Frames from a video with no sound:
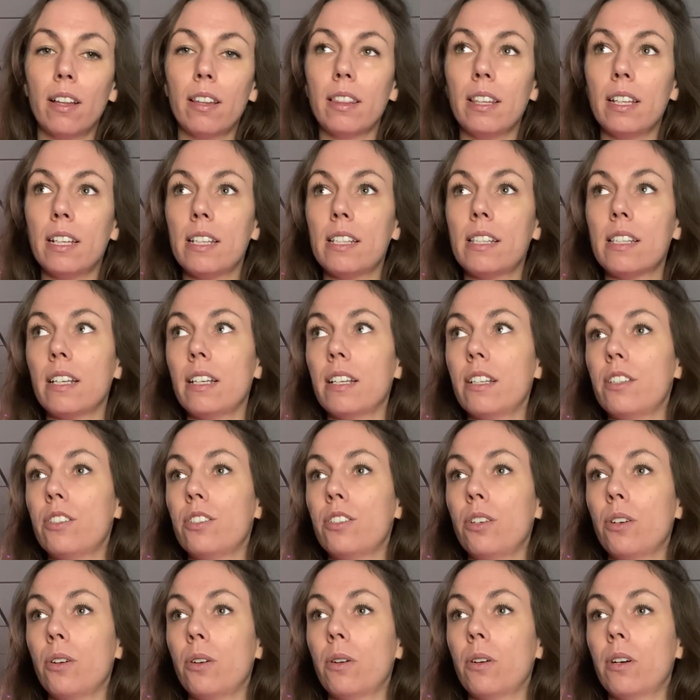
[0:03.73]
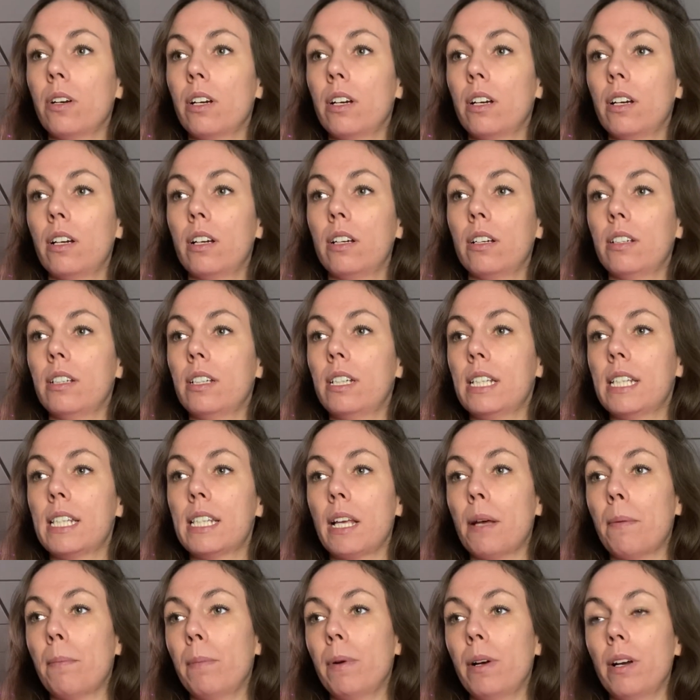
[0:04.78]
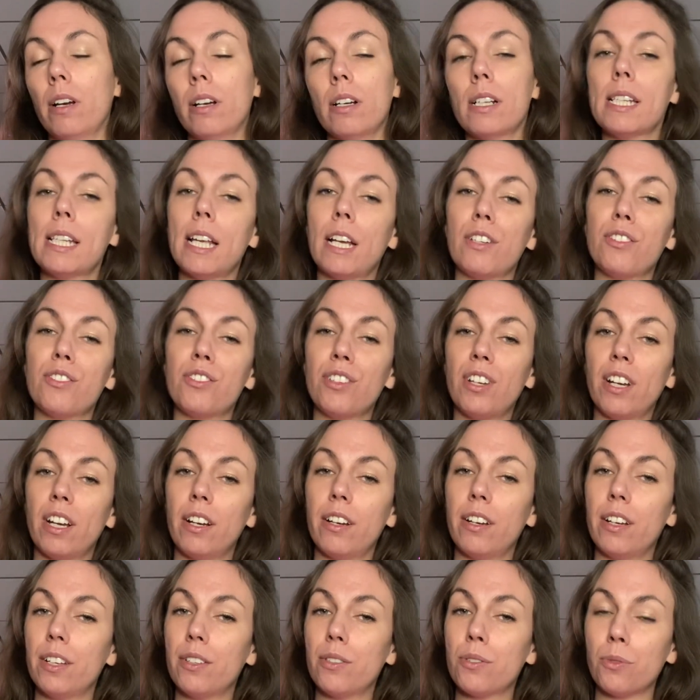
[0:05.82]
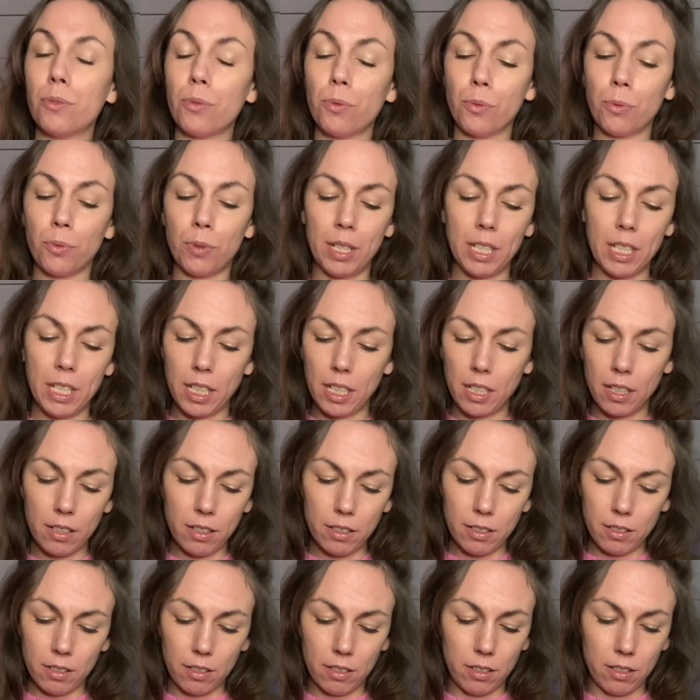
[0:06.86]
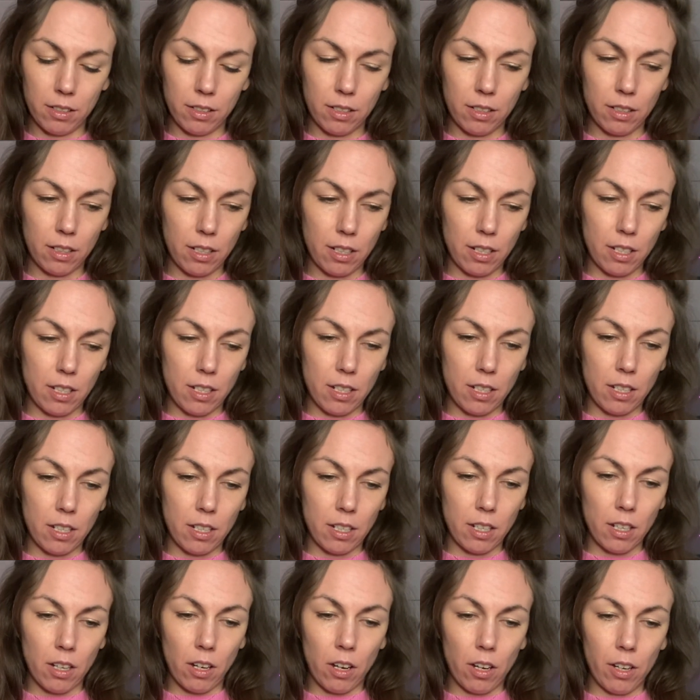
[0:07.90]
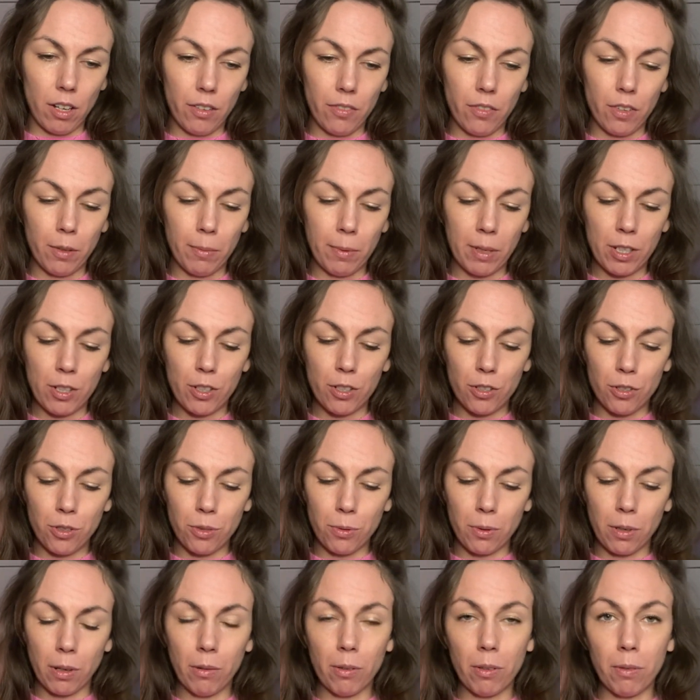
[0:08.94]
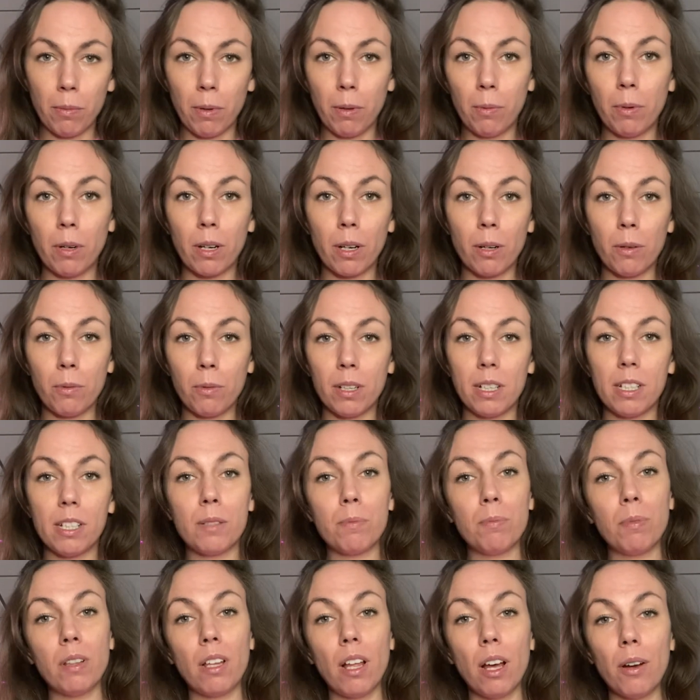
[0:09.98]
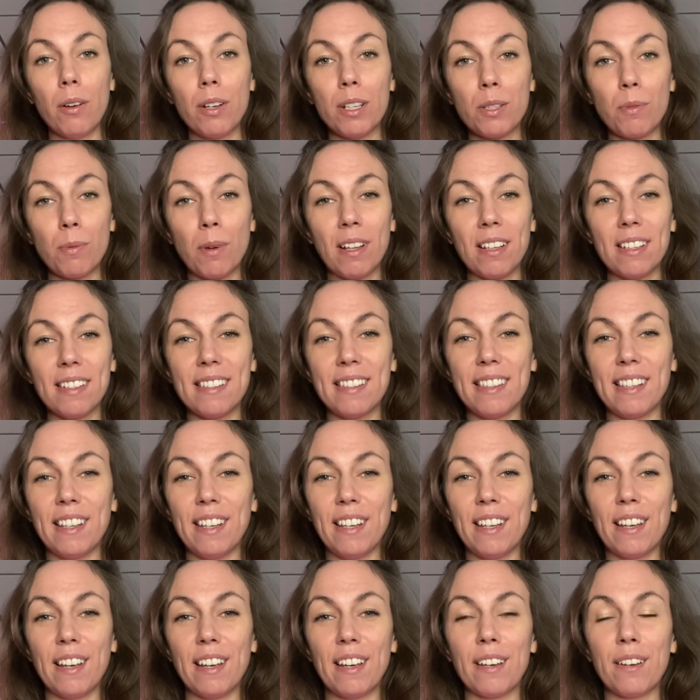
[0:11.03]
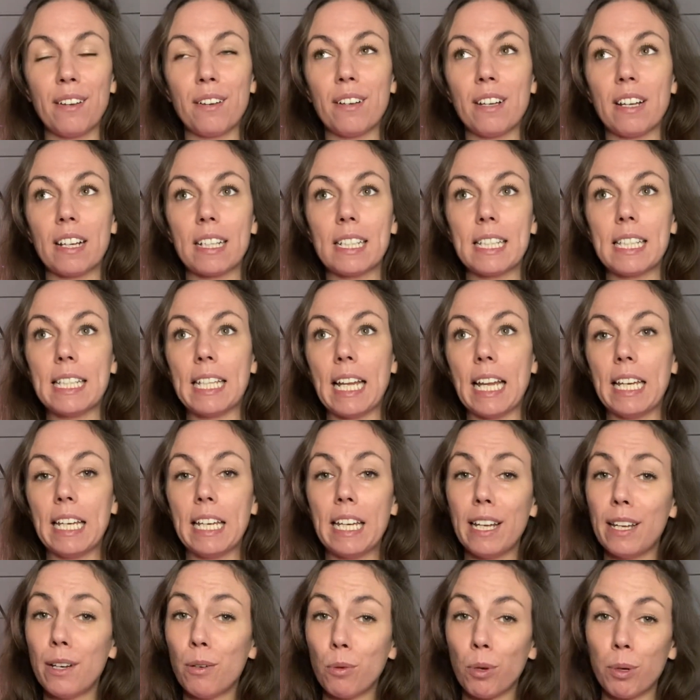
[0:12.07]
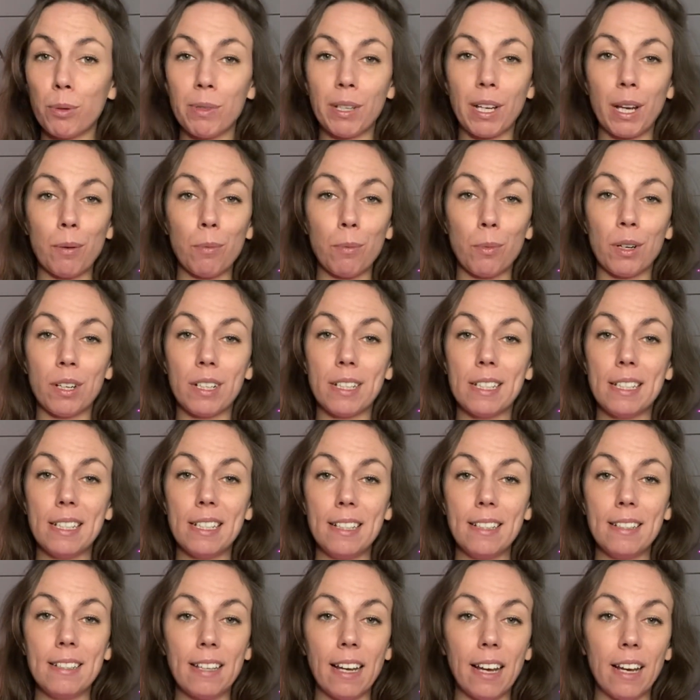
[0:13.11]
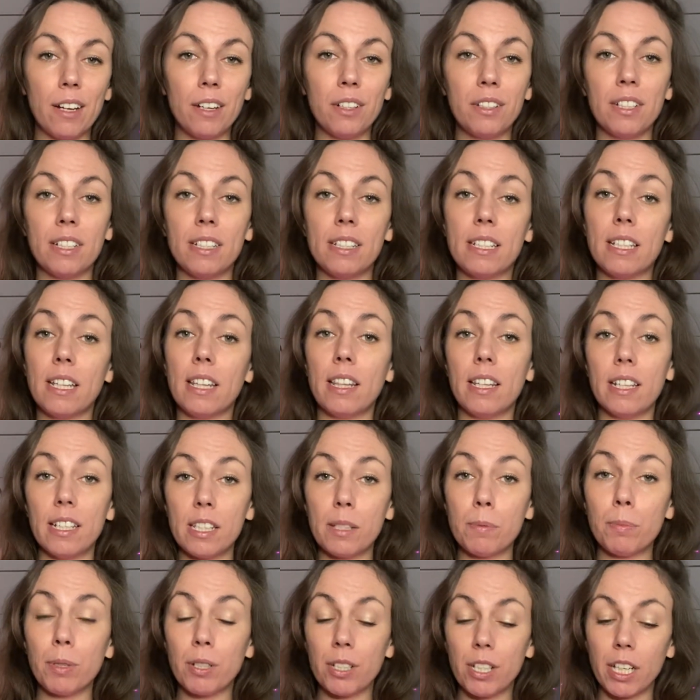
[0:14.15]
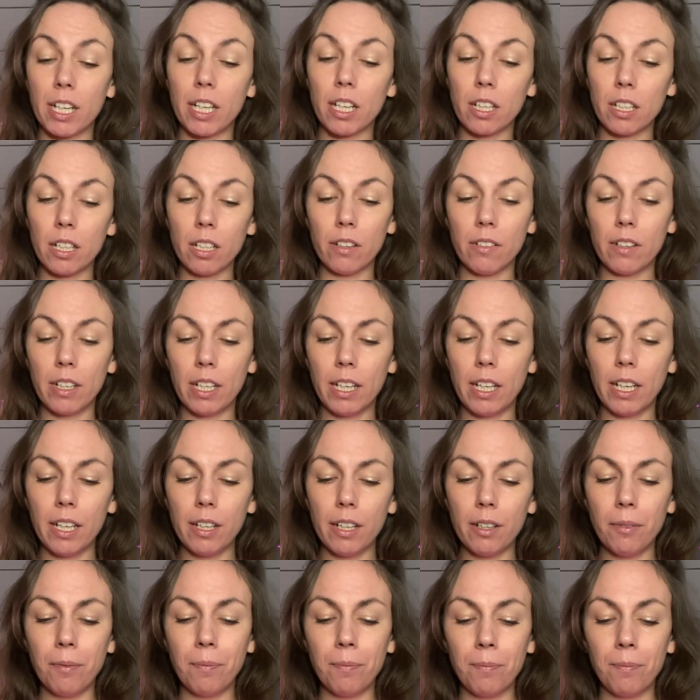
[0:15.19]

This is your December Sagittarius reading. All information to work with me one-on-one -on -one is below, as well as the extended where we get more detailed into this particular reading.